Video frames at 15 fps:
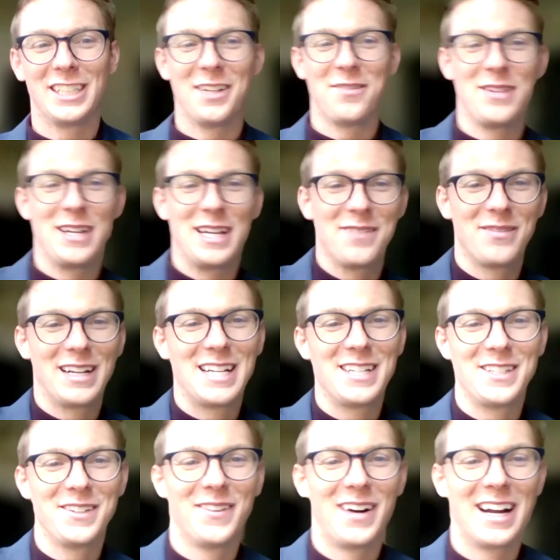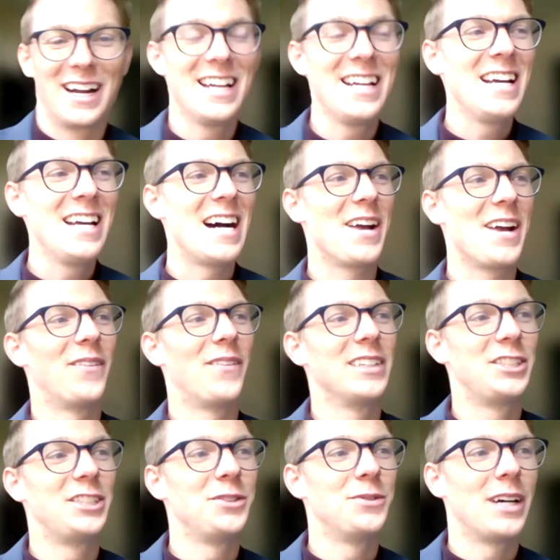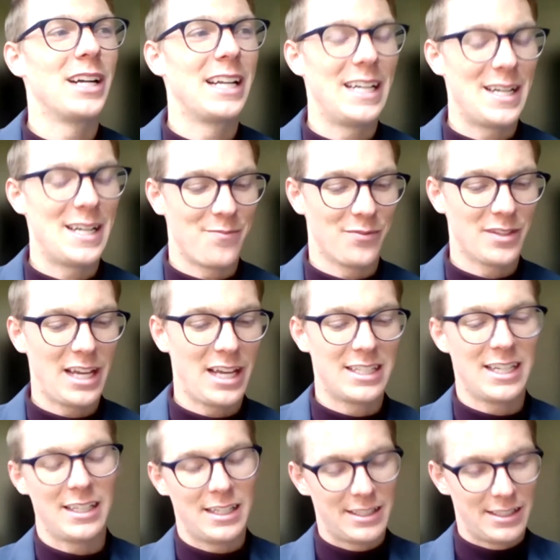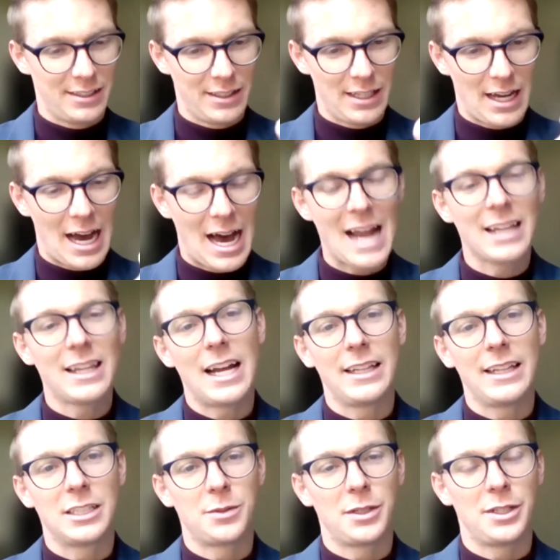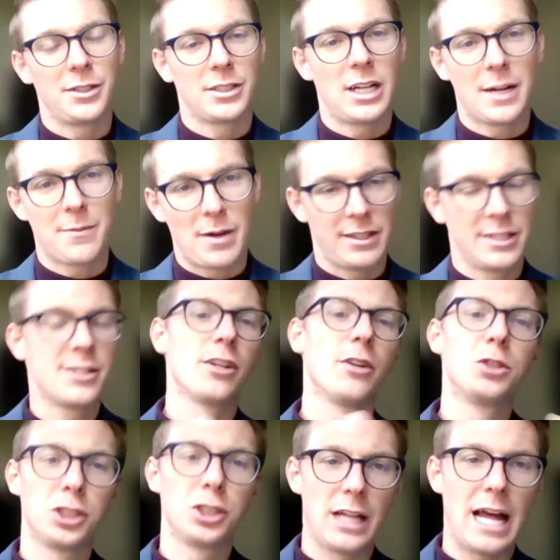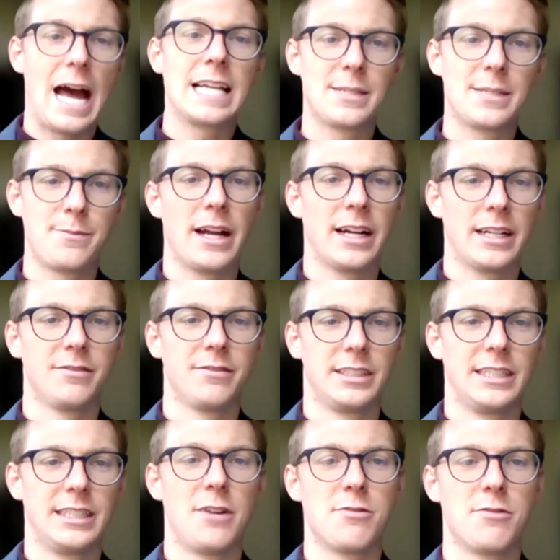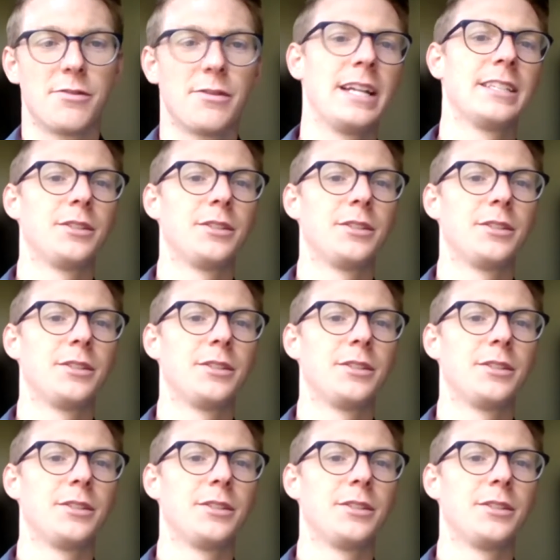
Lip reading: in a minute, but I do want to highlight this, what you're talking about, the social aspect of the sauna, right?